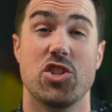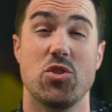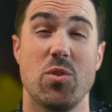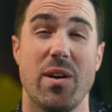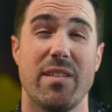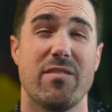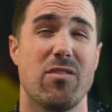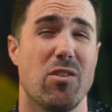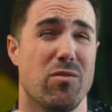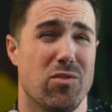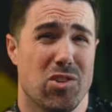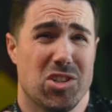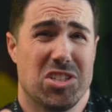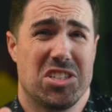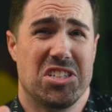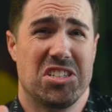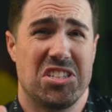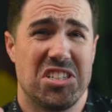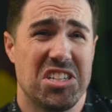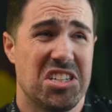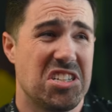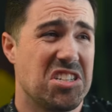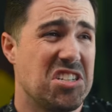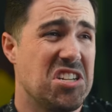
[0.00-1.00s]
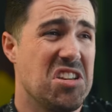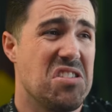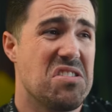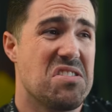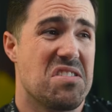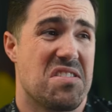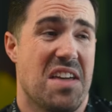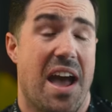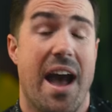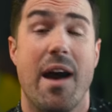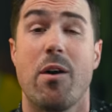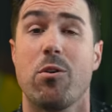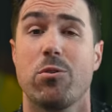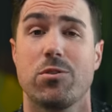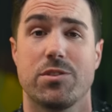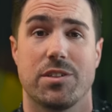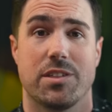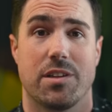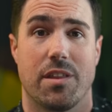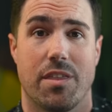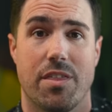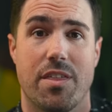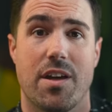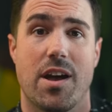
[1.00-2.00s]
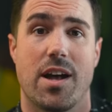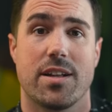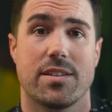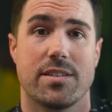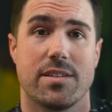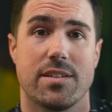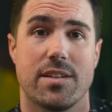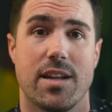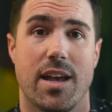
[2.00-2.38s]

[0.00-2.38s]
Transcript: you have over 60,000 thoughts a